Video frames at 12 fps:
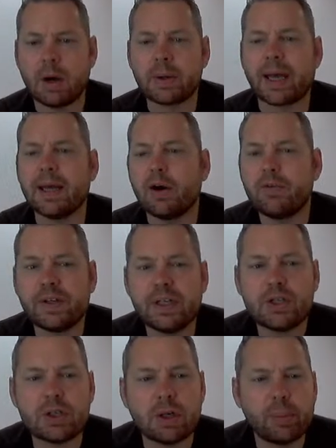Okay,
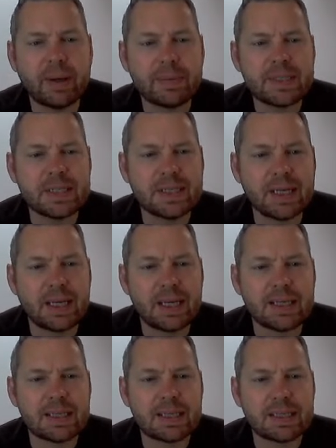hopefully you should all be able to see
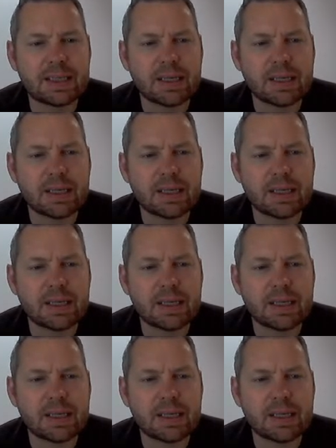it.